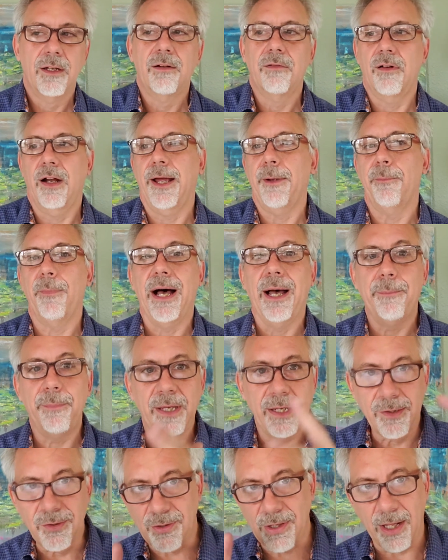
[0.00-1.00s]
right? My
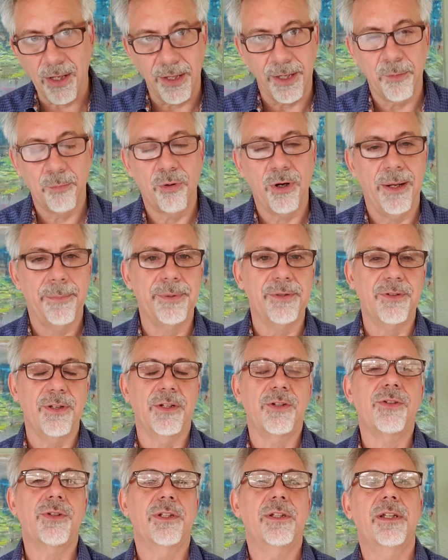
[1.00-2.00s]
big selling
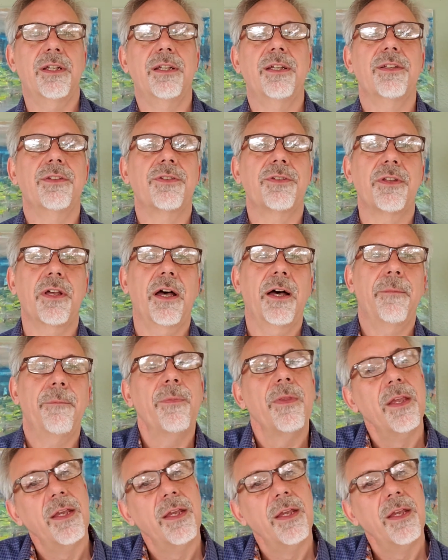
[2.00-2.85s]
proposition is, uh,